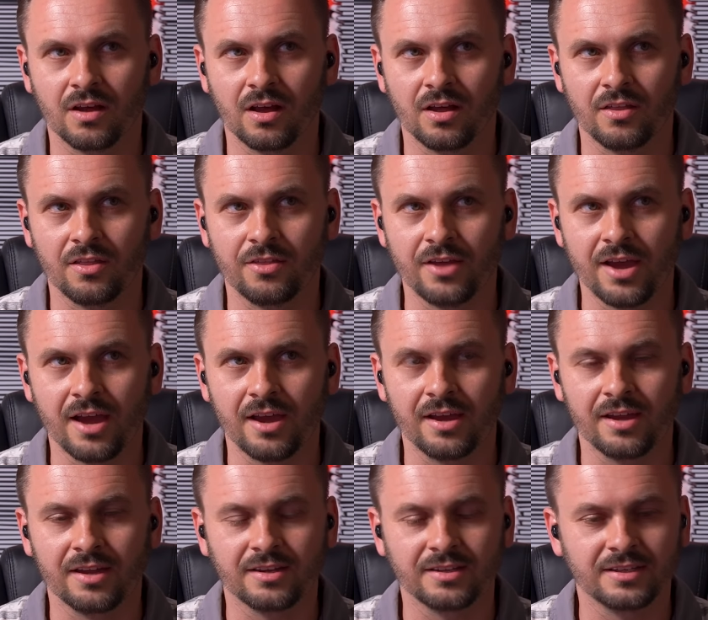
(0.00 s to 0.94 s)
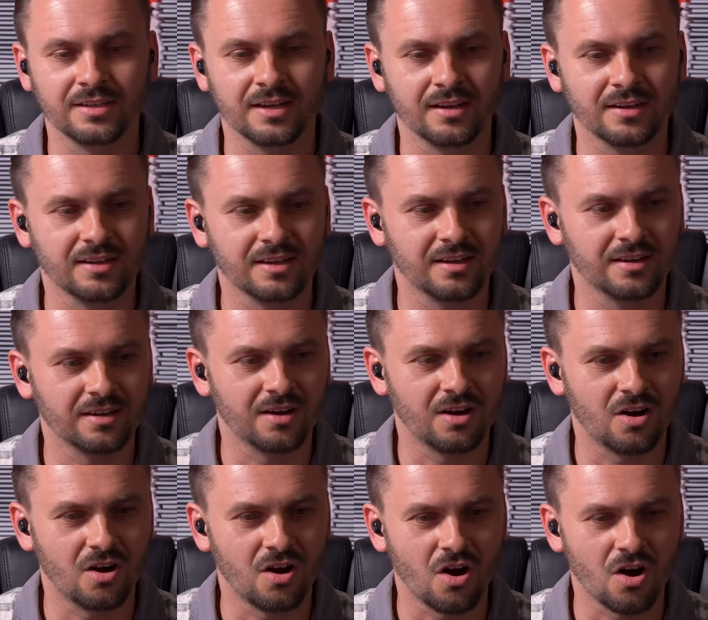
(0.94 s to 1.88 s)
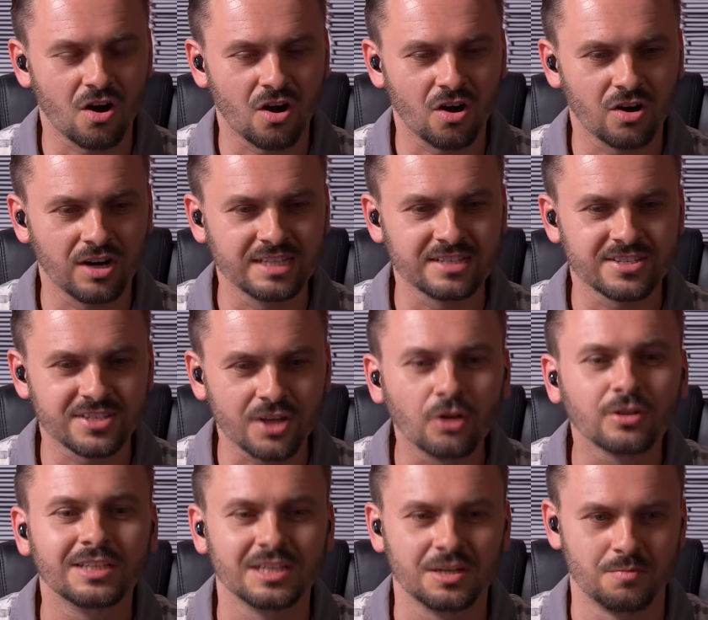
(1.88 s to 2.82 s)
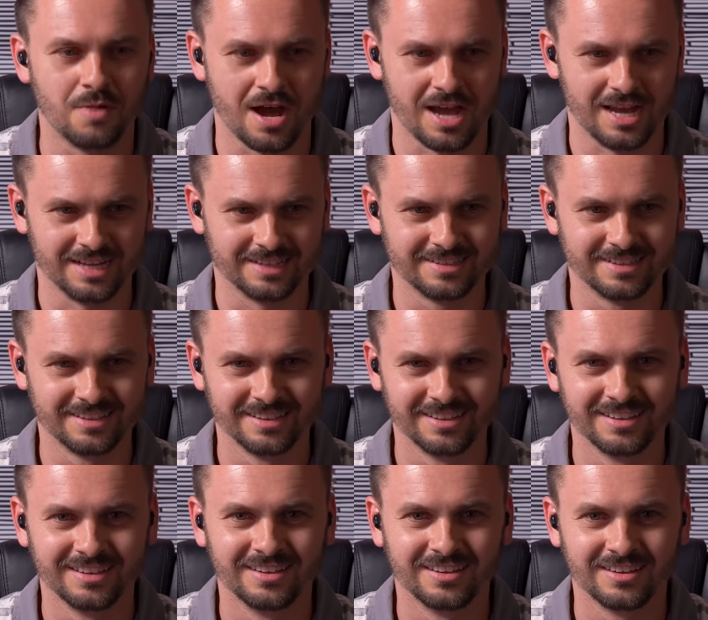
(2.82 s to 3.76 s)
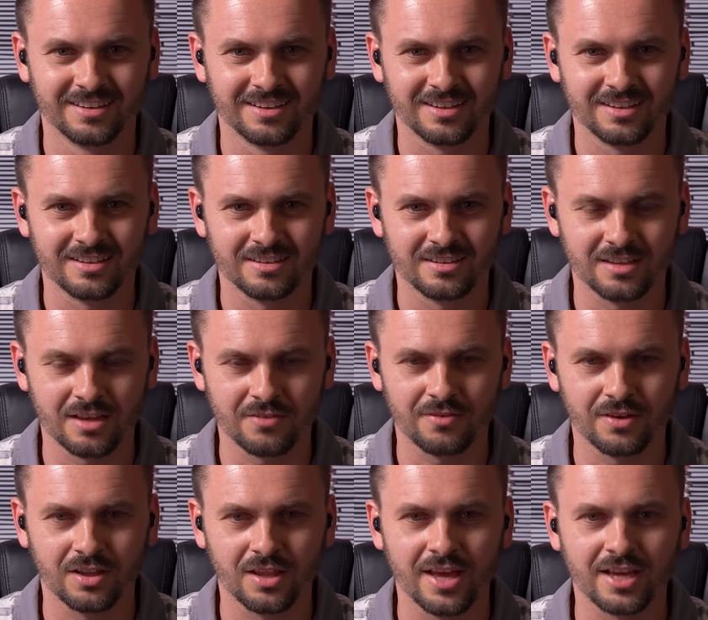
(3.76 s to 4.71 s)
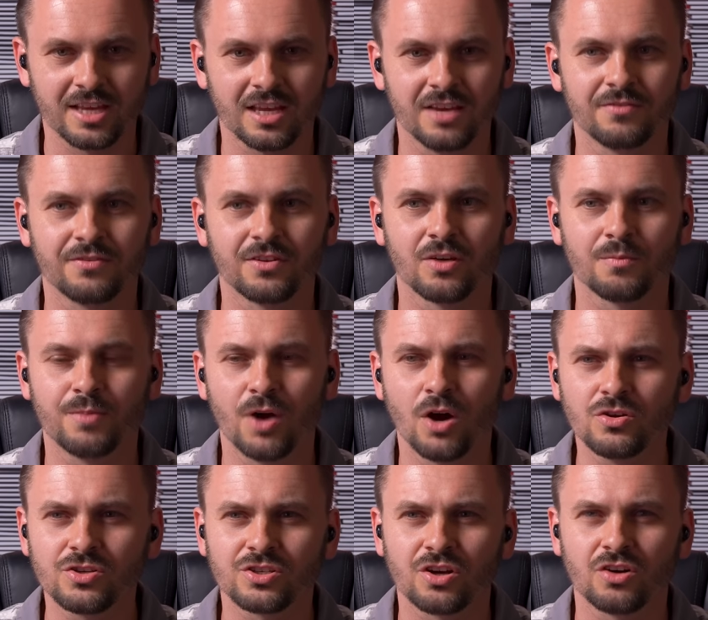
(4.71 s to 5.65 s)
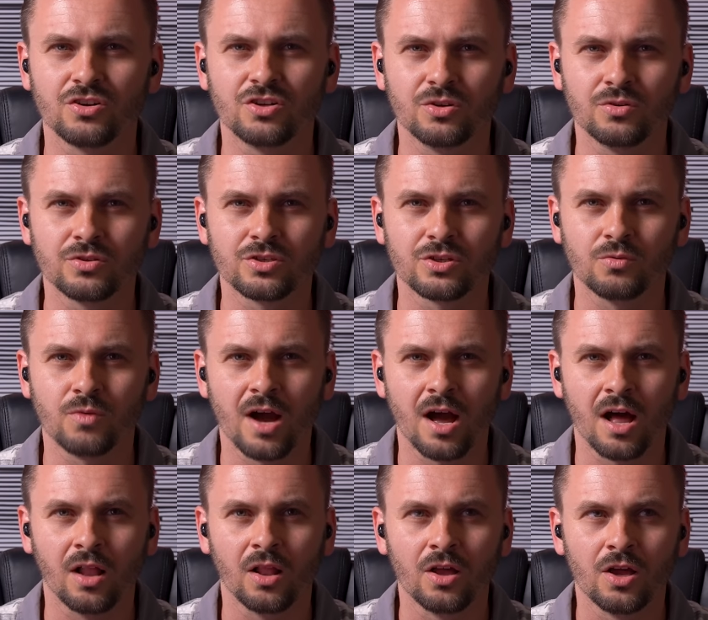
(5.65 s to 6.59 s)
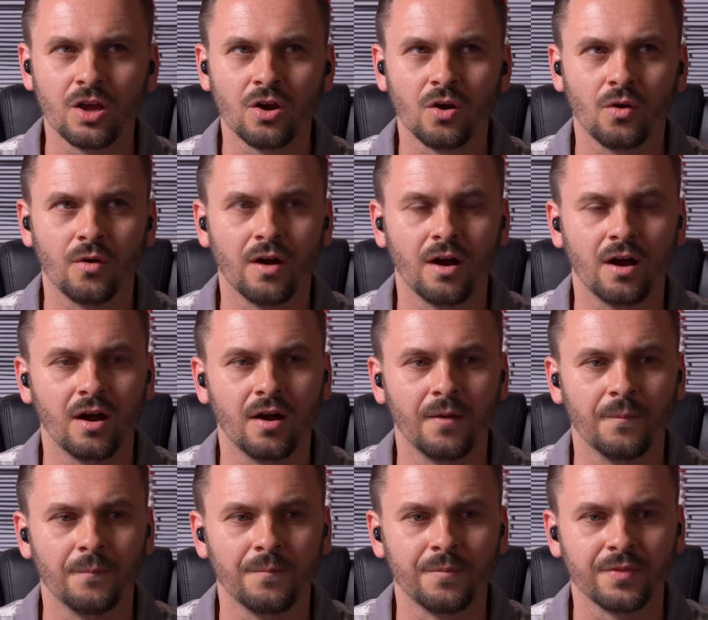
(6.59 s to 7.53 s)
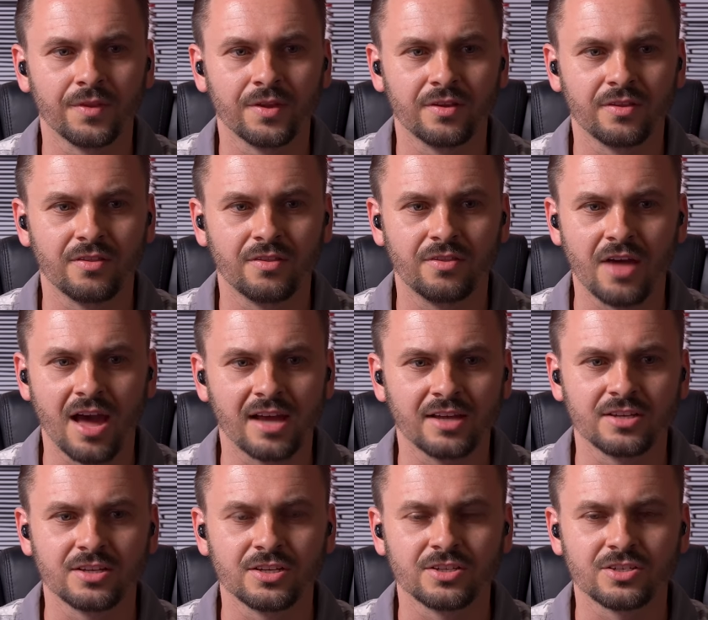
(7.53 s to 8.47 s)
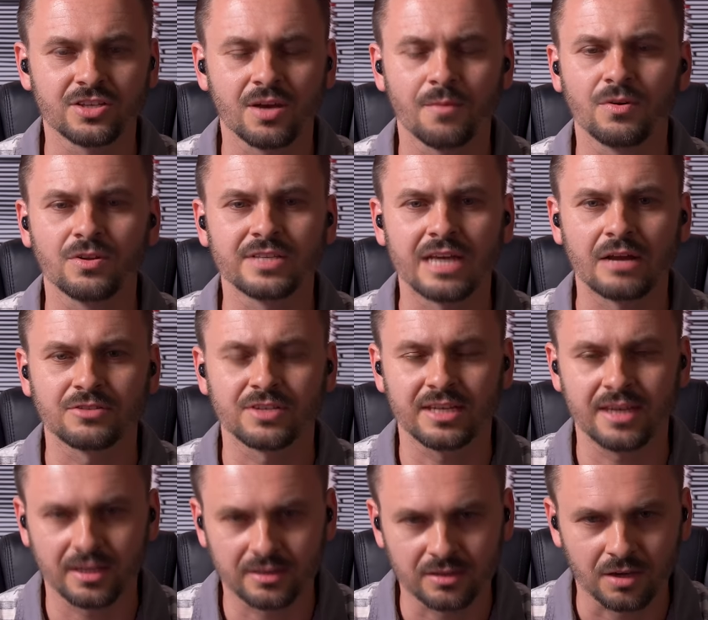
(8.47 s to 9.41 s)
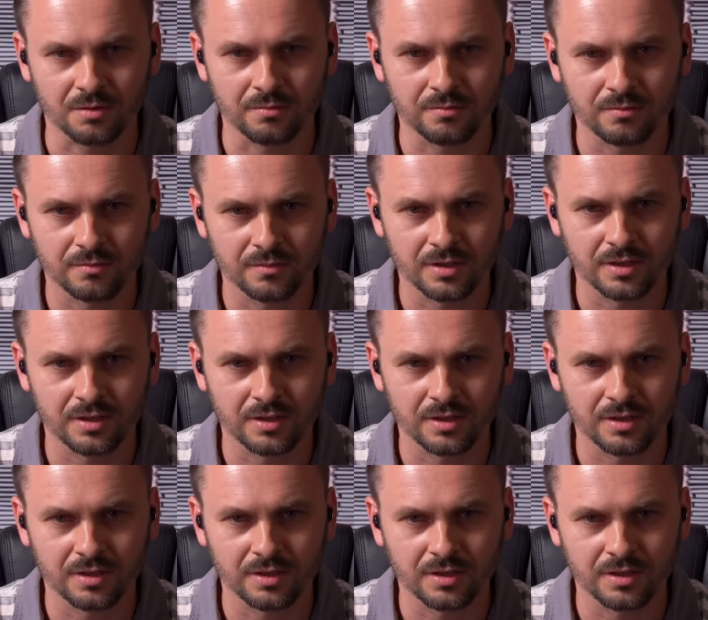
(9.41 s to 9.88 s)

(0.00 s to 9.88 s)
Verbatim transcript: uh, they are insulted by it. They feel like huh. if their posts aren't doing too well, um, that someone's out to get them